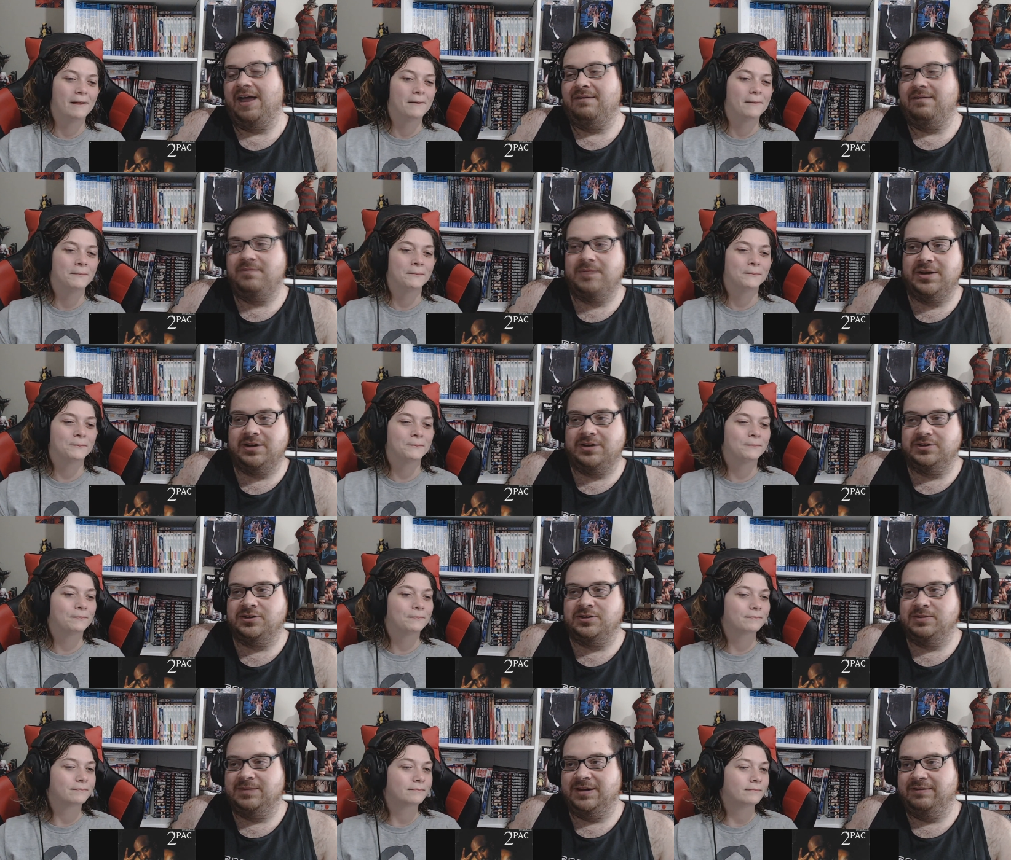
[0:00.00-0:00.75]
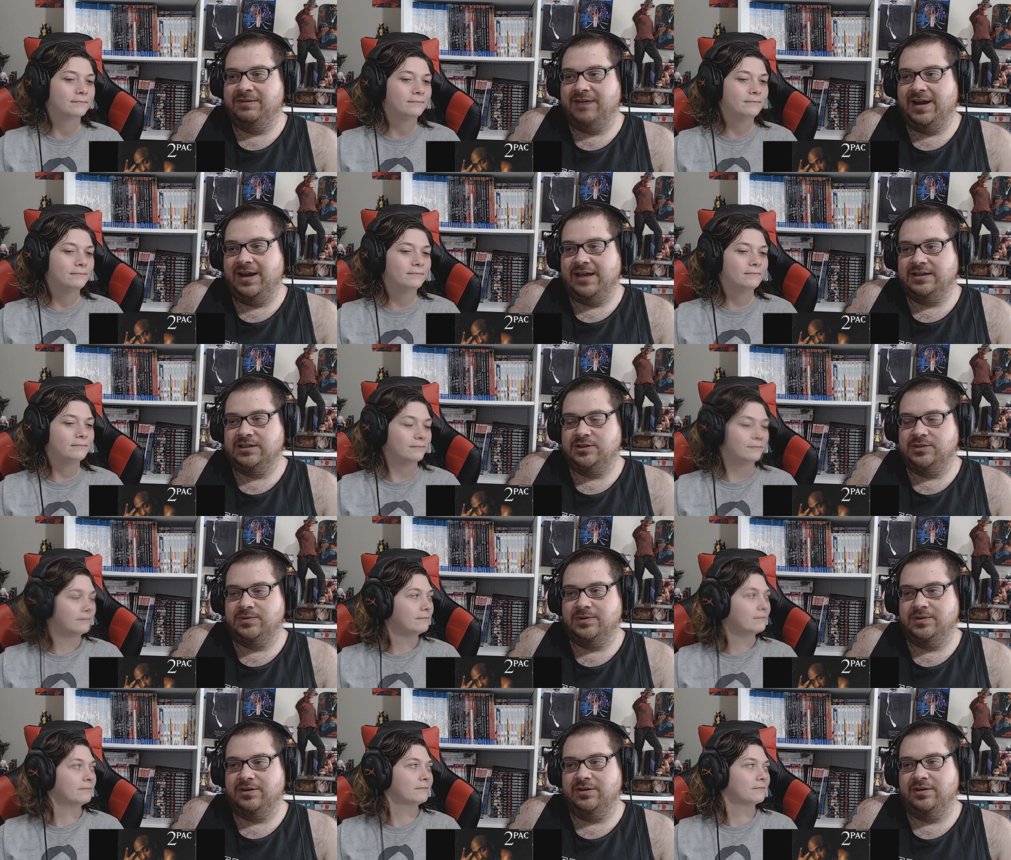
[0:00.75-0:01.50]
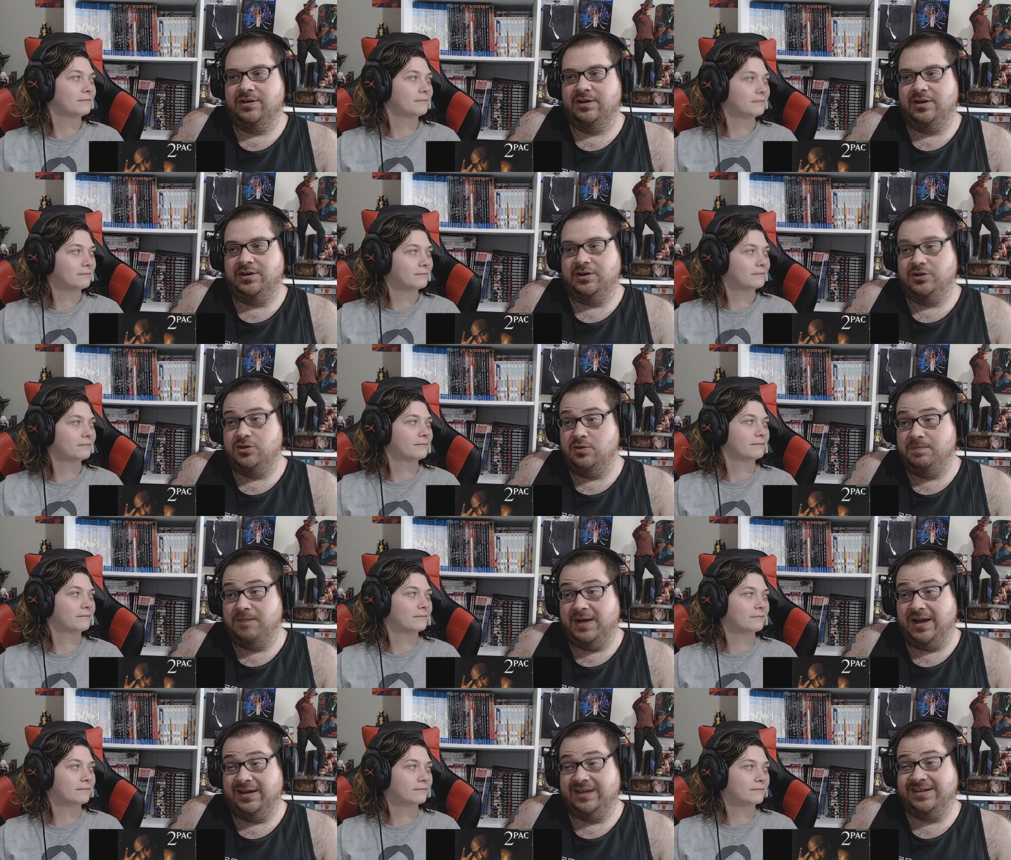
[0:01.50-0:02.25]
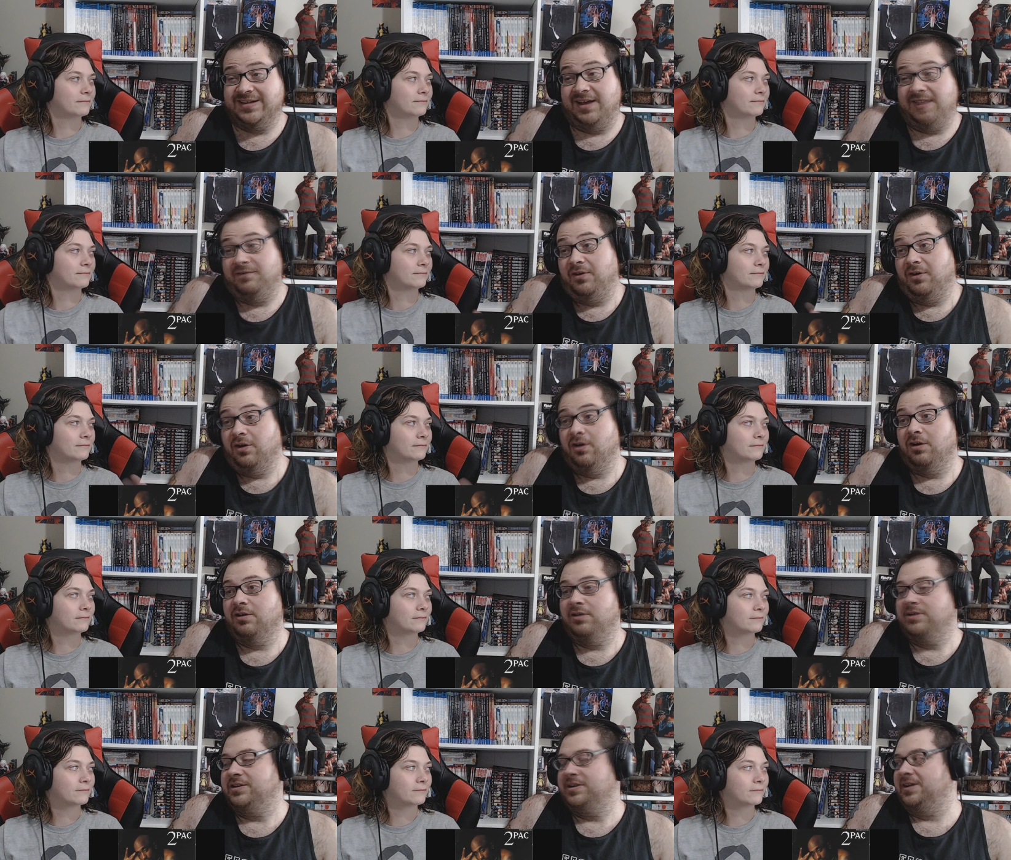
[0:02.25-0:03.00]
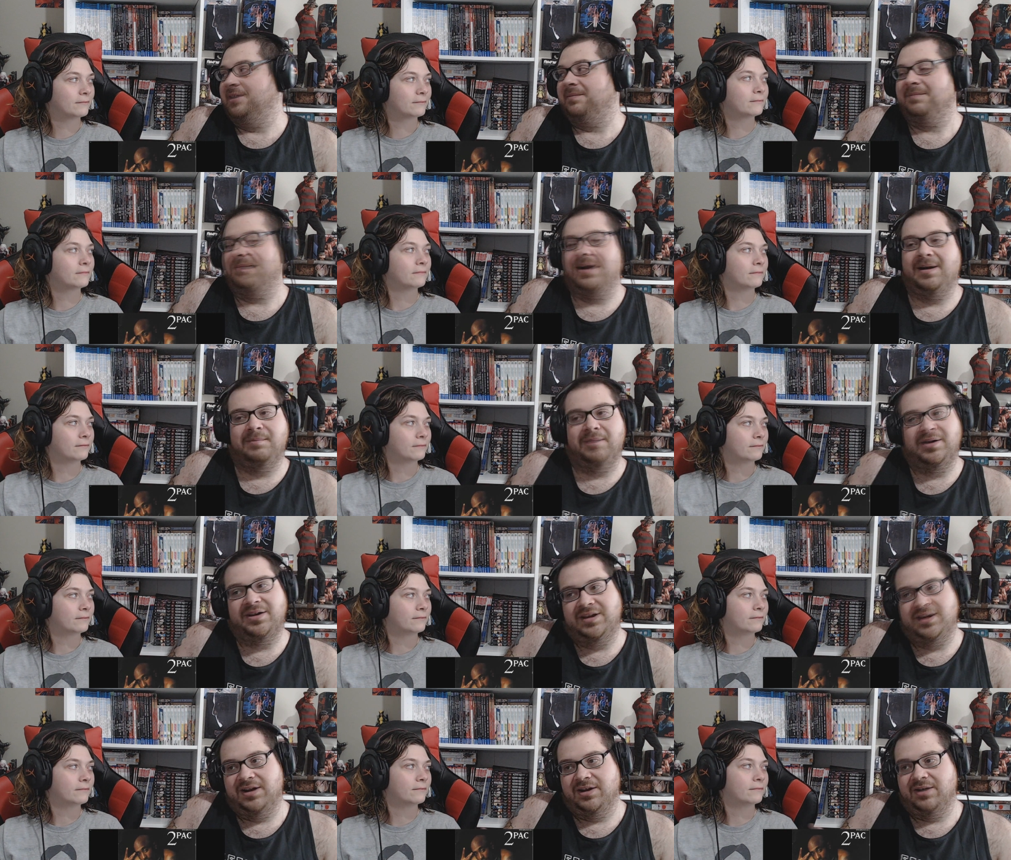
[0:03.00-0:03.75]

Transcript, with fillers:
Speaker 1: I haven't been on too many reactions with her on Tupac because I've heard "Dear Mama."